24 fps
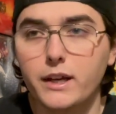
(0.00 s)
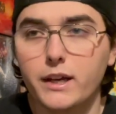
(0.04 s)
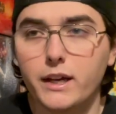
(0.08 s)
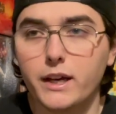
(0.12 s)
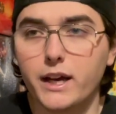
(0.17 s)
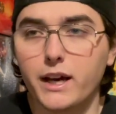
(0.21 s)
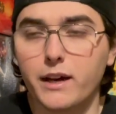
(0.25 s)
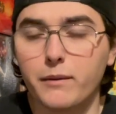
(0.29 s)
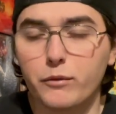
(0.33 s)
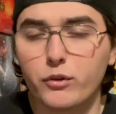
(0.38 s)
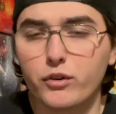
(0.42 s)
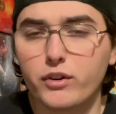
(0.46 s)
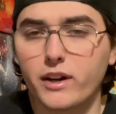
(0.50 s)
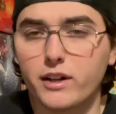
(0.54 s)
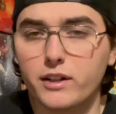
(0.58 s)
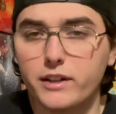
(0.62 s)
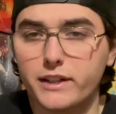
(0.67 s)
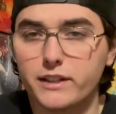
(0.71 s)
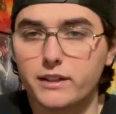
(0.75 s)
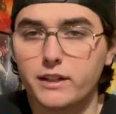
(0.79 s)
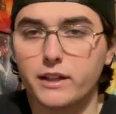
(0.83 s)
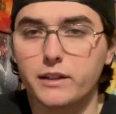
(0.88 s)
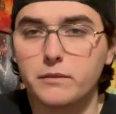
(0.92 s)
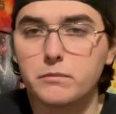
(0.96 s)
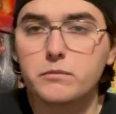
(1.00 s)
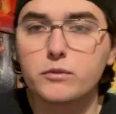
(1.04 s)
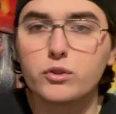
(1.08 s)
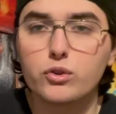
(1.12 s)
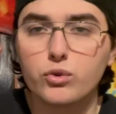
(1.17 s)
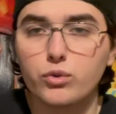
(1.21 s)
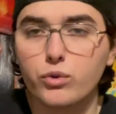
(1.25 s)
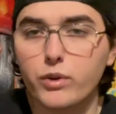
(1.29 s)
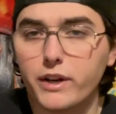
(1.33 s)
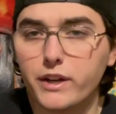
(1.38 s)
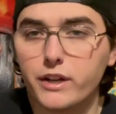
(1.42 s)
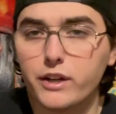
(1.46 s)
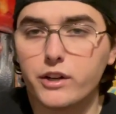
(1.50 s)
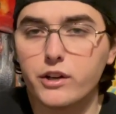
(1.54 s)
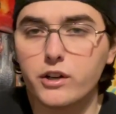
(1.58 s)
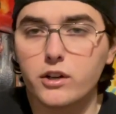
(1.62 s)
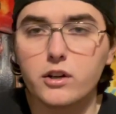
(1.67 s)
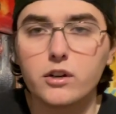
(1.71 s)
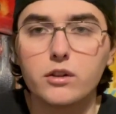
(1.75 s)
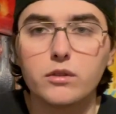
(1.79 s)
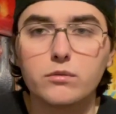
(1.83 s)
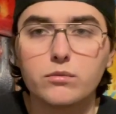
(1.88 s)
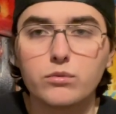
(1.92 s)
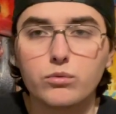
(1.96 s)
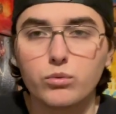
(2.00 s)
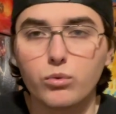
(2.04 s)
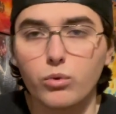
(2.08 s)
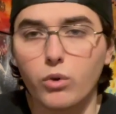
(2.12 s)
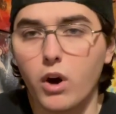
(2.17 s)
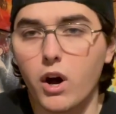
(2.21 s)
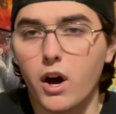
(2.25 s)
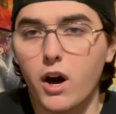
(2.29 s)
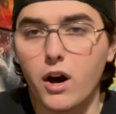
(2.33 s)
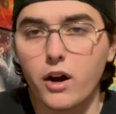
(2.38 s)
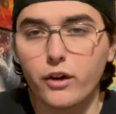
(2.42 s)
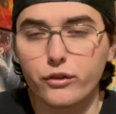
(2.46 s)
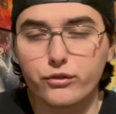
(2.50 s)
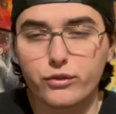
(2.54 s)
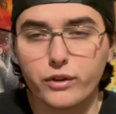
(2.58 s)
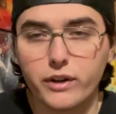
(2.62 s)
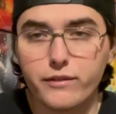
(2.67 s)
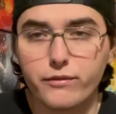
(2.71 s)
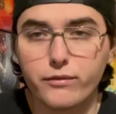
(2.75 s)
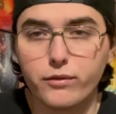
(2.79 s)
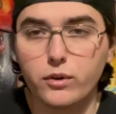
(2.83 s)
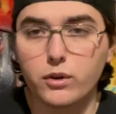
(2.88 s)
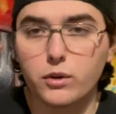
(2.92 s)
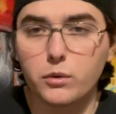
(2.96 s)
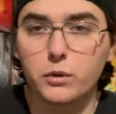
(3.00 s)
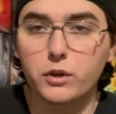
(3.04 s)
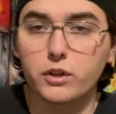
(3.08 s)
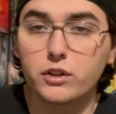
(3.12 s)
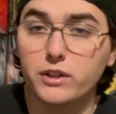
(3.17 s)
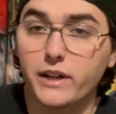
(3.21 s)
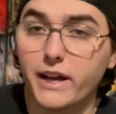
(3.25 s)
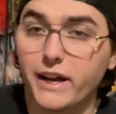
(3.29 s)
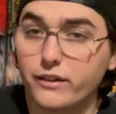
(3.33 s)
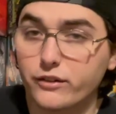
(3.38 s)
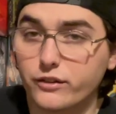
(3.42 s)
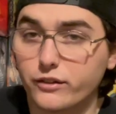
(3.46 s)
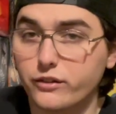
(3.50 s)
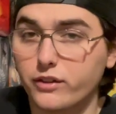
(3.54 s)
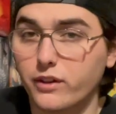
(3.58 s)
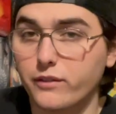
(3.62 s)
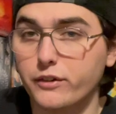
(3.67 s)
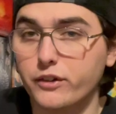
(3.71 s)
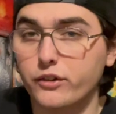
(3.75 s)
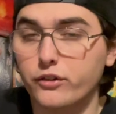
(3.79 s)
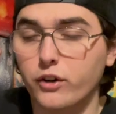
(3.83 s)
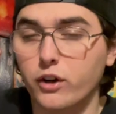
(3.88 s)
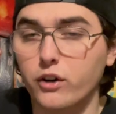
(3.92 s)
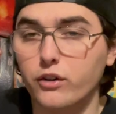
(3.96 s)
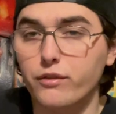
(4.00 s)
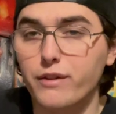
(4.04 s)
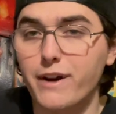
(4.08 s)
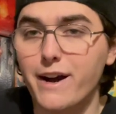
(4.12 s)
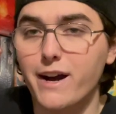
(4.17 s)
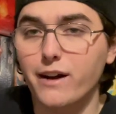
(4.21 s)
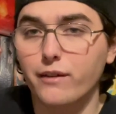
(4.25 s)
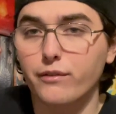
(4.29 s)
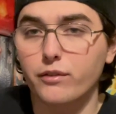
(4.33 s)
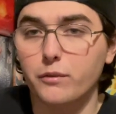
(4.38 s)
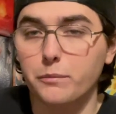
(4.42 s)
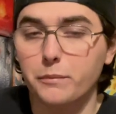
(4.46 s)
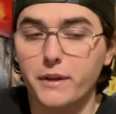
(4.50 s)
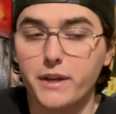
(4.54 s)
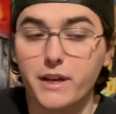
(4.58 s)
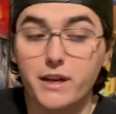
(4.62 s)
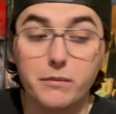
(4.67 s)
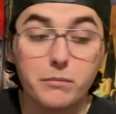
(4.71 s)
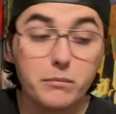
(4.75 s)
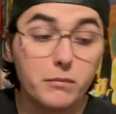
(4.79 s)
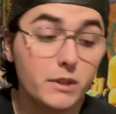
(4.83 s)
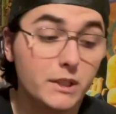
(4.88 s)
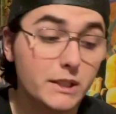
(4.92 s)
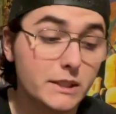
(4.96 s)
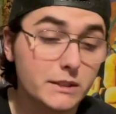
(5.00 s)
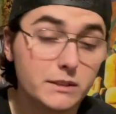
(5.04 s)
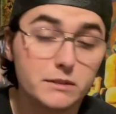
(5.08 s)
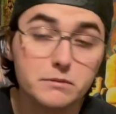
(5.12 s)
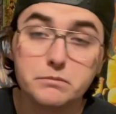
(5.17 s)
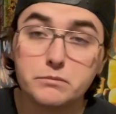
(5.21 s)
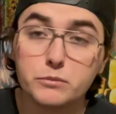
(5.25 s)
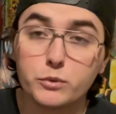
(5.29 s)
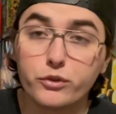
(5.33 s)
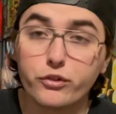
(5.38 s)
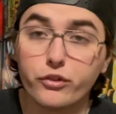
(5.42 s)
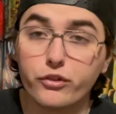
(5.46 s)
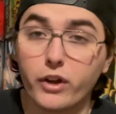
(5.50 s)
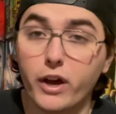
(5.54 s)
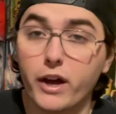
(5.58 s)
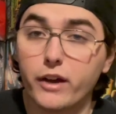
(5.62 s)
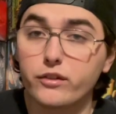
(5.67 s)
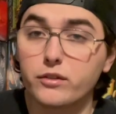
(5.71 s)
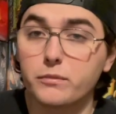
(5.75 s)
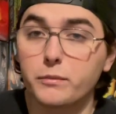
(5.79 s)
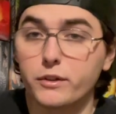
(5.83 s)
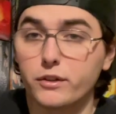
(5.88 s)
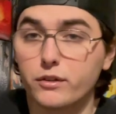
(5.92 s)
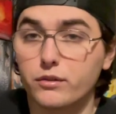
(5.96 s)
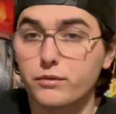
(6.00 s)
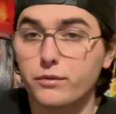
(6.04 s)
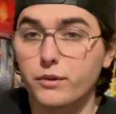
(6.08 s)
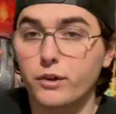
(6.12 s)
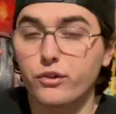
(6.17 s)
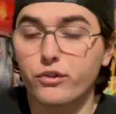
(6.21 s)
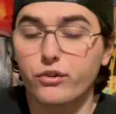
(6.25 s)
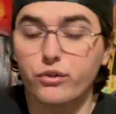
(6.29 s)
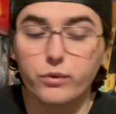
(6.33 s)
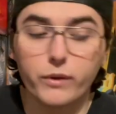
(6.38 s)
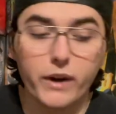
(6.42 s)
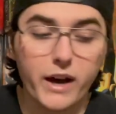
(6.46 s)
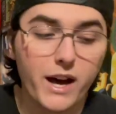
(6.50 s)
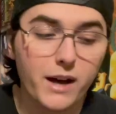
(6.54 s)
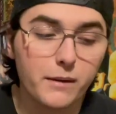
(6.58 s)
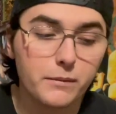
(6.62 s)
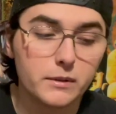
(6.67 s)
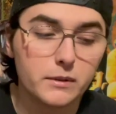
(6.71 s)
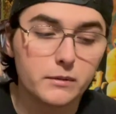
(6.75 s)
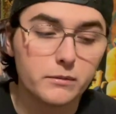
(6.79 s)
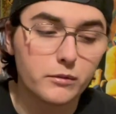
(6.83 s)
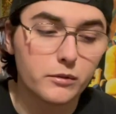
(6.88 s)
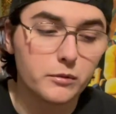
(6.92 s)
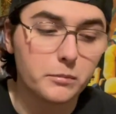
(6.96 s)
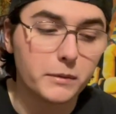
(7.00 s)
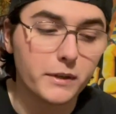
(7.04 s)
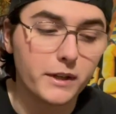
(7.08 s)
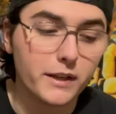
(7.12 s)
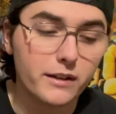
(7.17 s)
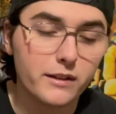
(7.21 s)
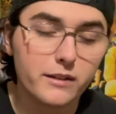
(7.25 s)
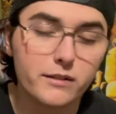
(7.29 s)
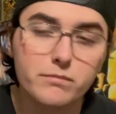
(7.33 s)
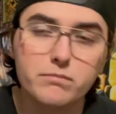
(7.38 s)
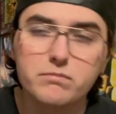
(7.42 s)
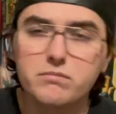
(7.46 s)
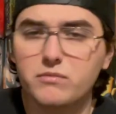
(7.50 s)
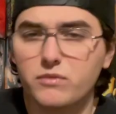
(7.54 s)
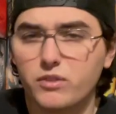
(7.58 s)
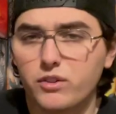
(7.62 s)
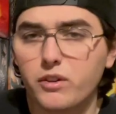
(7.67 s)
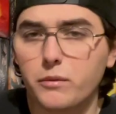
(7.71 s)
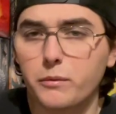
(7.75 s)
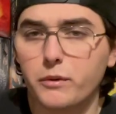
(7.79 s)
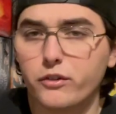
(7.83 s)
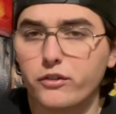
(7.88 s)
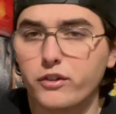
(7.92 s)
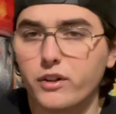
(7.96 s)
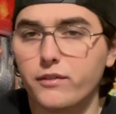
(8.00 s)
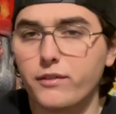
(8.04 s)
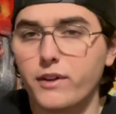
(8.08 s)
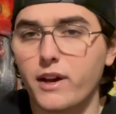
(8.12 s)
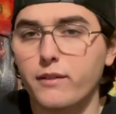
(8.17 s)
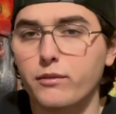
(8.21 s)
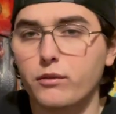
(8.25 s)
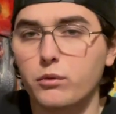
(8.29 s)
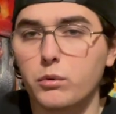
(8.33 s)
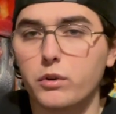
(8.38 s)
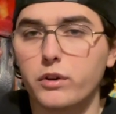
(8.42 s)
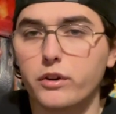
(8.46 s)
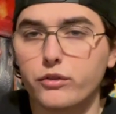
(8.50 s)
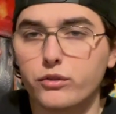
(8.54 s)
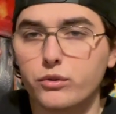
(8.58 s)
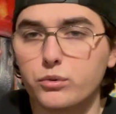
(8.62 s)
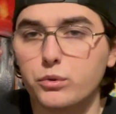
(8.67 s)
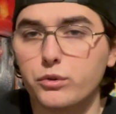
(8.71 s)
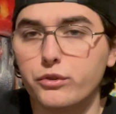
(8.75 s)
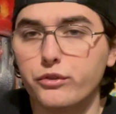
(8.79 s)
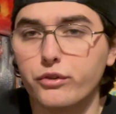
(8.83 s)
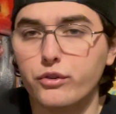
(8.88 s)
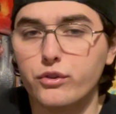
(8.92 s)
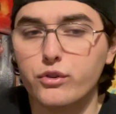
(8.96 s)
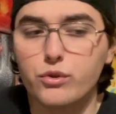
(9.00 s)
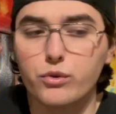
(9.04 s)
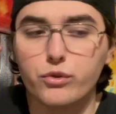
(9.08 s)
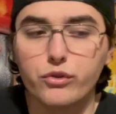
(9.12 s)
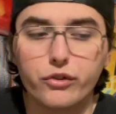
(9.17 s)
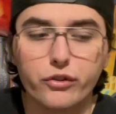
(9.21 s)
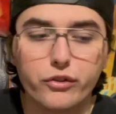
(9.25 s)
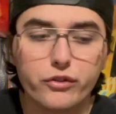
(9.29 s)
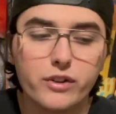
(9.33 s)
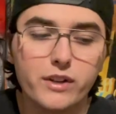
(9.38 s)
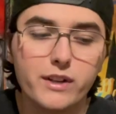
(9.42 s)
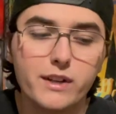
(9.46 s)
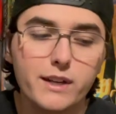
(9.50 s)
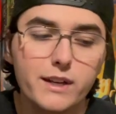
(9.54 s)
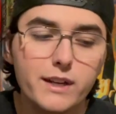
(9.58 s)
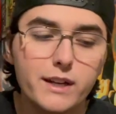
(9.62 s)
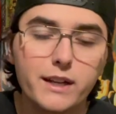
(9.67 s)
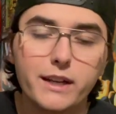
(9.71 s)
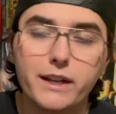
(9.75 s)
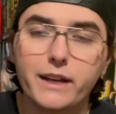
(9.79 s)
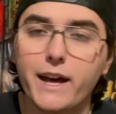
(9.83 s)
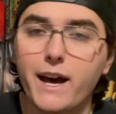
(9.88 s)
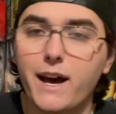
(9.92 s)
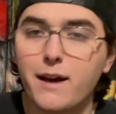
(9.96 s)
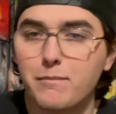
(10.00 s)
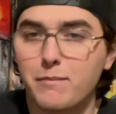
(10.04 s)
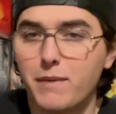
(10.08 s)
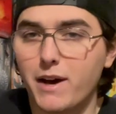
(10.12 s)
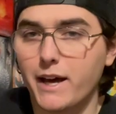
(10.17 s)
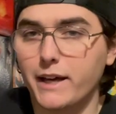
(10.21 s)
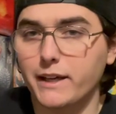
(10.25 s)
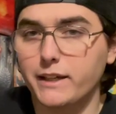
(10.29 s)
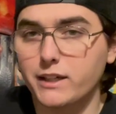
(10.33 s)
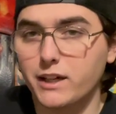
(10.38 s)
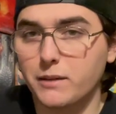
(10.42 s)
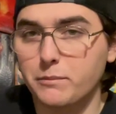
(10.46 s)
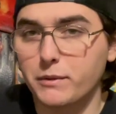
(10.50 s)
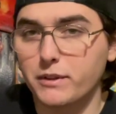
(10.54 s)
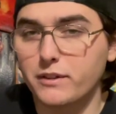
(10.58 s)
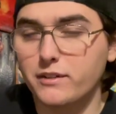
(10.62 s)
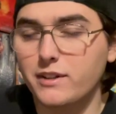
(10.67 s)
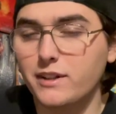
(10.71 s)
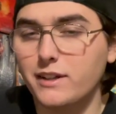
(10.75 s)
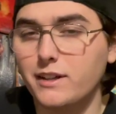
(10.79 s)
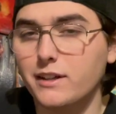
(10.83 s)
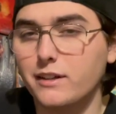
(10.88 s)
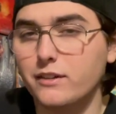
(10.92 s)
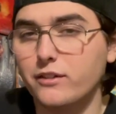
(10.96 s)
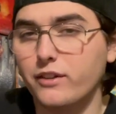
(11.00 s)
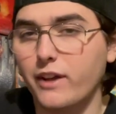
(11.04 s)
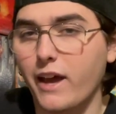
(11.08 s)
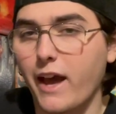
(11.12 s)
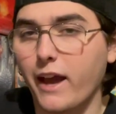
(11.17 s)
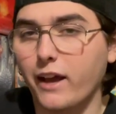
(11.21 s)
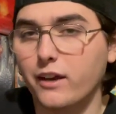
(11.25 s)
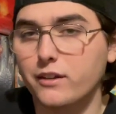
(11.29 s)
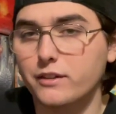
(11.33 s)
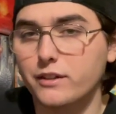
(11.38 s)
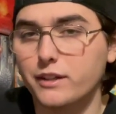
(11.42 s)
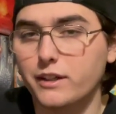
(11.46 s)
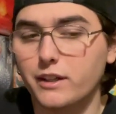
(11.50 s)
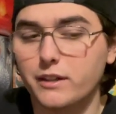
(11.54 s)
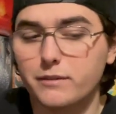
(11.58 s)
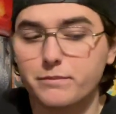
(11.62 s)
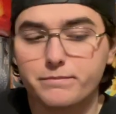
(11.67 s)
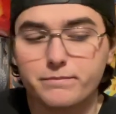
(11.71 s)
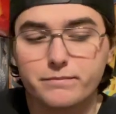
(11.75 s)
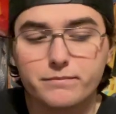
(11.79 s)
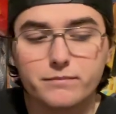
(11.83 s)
Just kind of like that grittier, raw, straightforward, classic 70s hard rock from them, which is awesome on those first 2 albums, but some of the stuff afterward is cool too, just not my cup of tea exactly.